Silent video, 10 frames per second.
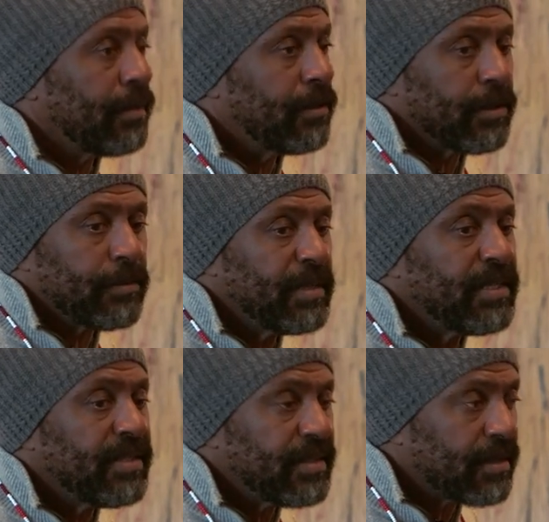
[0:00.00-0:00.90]
just
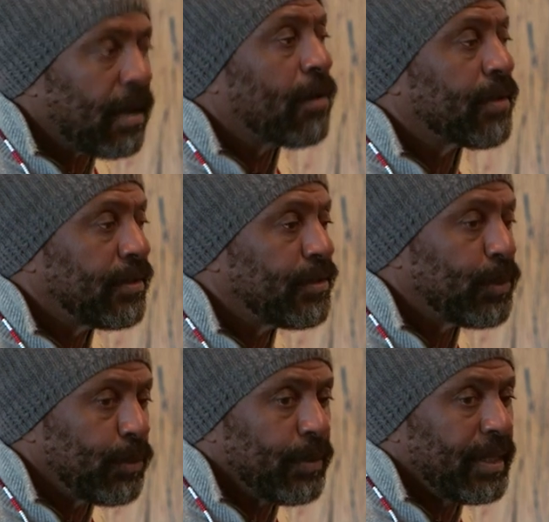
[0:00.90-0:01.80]
me talking
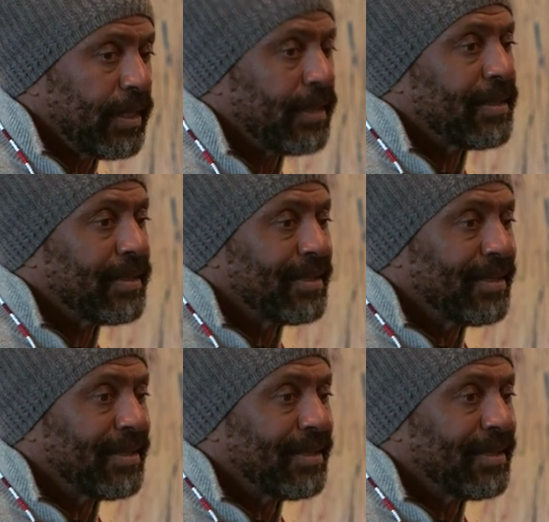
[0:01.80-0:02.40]
to it,